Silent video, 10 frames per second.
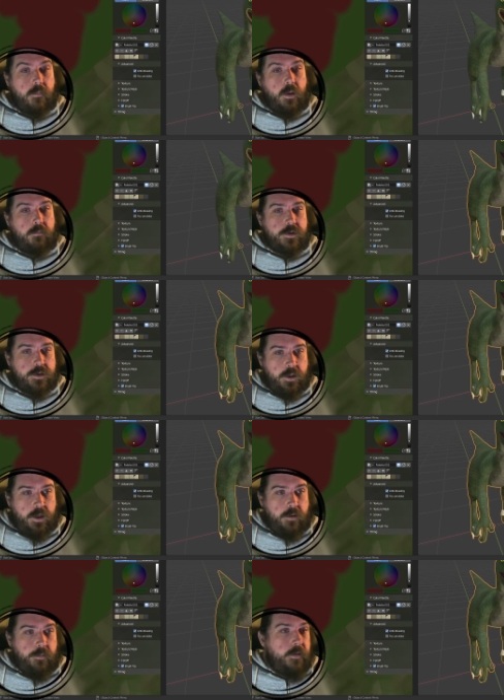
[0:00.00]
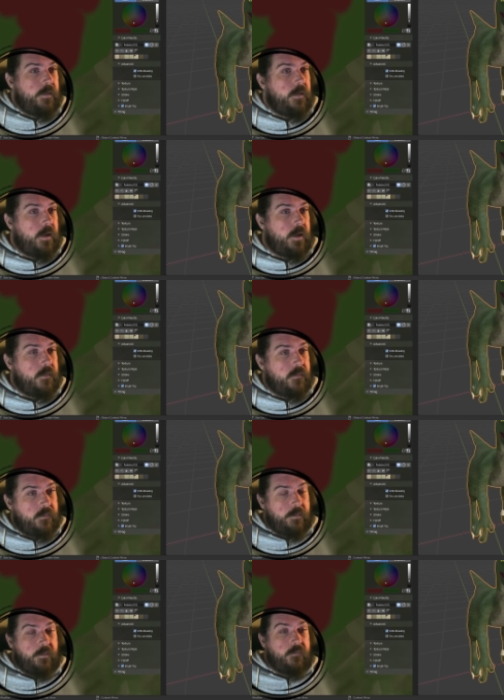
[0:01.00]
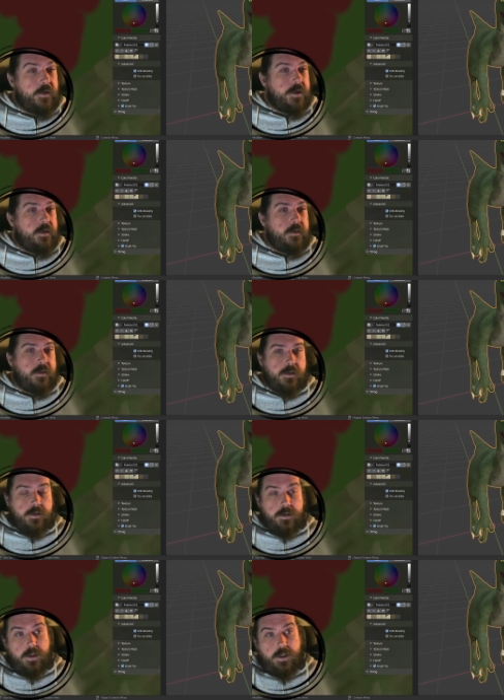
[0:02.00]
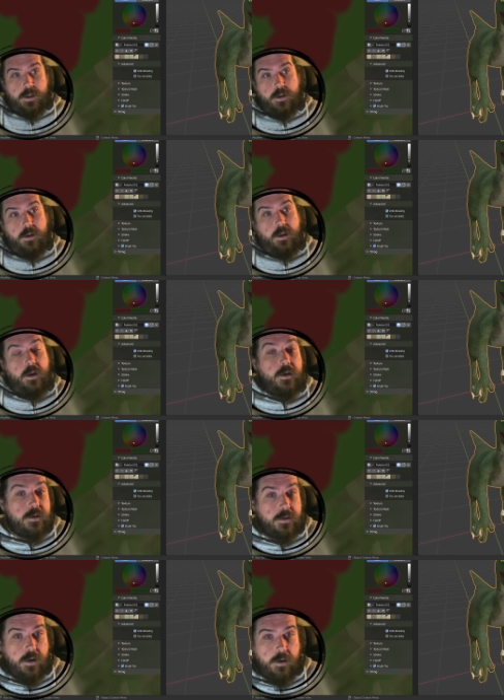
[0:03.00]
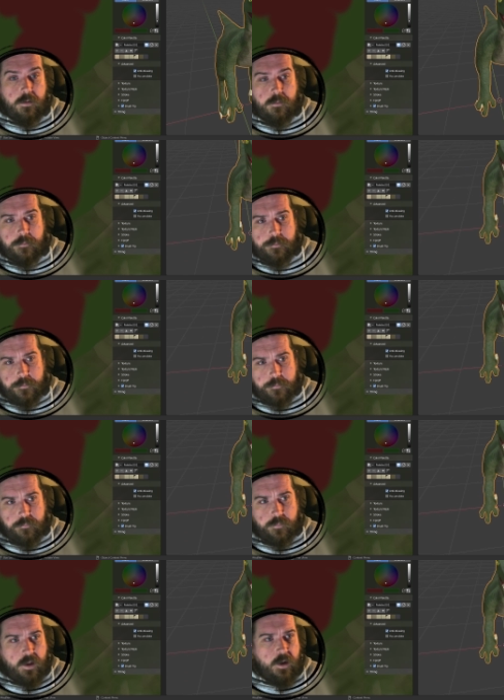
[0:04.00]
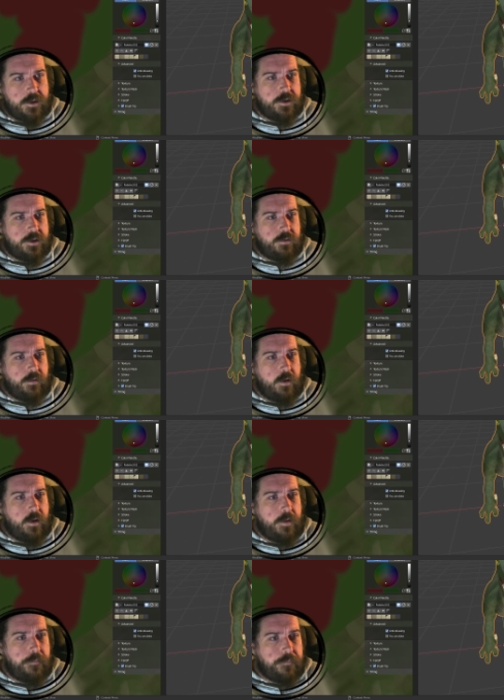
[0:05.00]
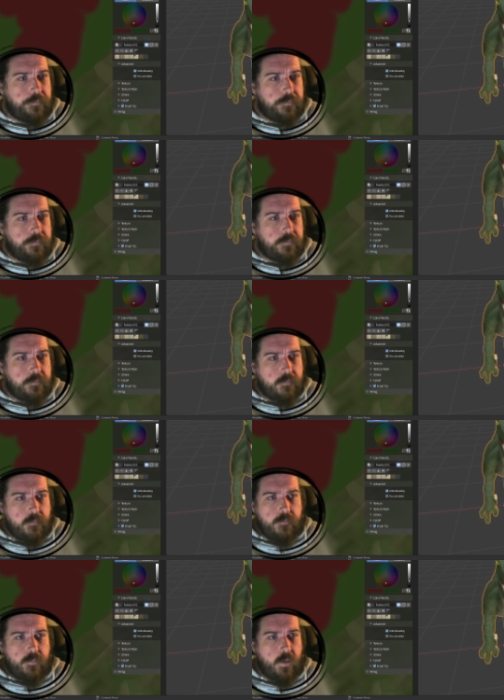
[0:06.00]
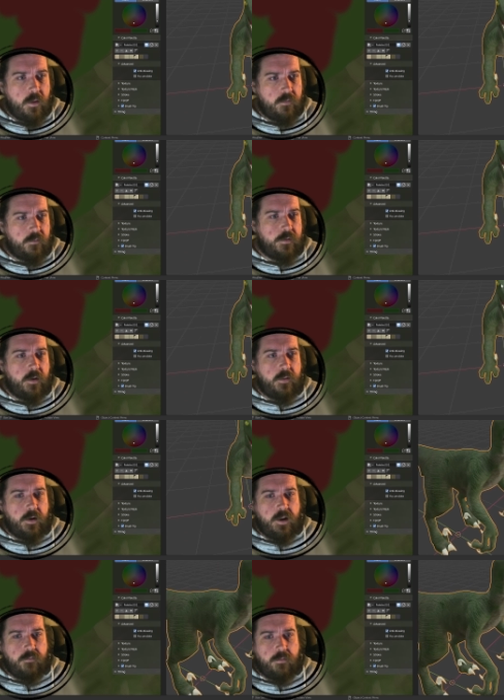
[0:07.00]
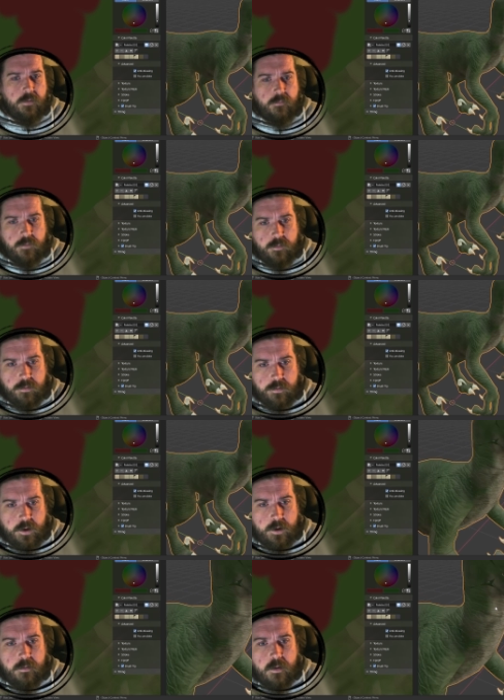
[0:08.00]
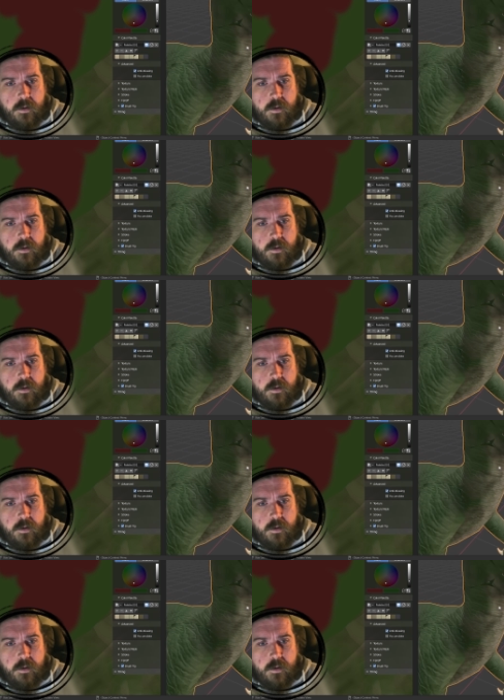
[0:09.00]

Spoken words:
I'm just thinking about the subdivisions. So let's just try. So we turn the level on the viewport down.